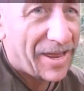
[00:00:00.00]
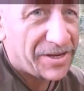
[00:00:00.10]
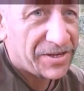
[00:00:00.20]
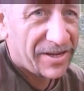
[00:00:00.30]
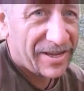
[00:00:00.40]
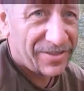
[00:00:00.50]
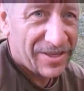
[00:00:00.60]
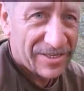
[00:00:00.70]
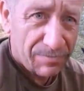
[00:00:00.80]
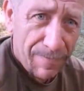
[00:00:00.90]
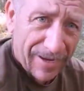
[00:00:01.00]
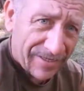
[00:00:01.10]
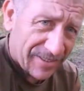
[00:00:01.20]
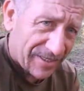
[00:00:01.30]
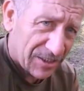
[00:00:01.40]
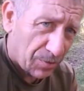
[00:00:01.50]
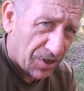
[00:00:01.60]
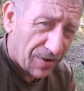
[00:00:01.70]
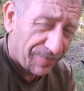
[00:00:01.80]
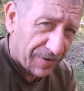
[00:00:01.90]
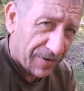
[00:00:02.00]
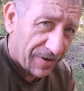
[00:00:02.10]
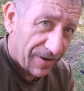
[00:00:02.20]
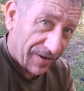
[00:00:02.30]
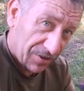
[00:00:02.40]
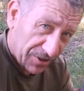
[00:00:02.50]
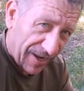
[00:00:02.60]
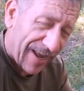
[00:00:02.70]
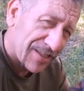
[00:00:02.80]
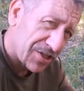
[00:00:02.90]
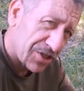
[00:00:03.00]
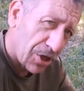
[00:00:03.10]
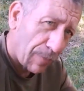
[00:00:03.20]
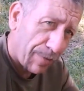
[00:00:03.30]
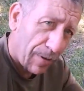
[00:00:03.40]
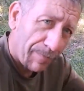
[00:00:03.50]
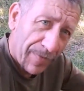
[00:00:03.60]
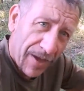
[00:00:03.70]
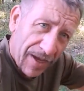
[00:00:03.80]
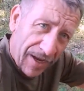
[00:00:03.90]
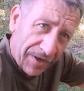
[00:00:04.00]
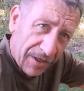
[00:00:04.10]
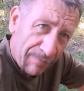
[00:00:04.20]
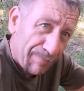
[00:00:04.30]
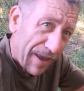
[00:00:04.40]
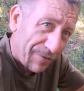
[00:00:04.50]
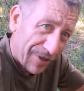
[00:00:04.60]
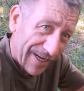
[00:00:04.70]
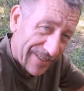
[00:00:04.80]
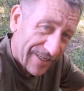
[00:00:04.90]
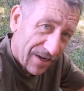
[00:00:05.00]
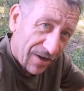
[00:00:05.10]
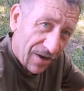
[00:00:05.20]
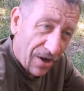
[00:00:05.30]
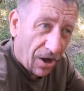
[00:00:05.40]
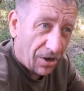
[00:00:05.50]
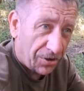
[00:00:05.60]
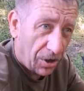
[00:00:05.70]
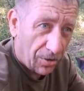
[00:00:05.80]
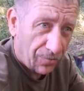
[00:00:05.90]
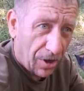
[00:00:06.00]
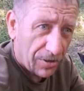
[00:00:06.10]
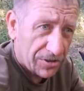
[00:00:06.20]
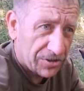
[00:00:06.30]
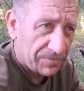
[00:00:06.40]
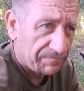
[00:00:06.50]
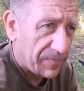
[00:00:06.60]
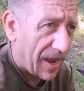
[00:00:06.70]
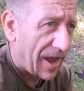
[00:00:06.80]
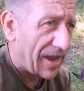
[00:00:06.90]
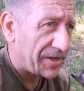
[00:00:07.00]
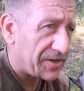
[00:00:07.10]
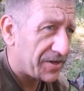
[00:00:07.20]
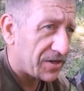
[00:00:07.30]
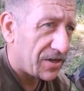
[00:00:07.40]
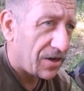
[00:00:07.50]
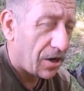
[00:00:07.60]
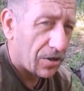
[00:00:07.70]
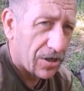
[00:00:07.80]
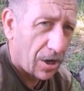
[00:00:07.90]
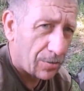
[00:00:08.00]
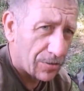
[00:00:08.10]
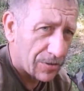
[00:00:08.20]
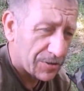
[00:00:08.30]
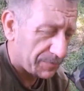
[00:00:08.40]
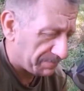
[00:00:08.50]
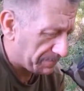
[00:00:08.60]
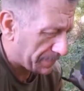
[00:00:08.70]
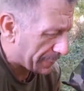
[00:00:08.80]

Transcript: and this makes into an oven because it has a top on and I can bury it on hot rocks and hot coals,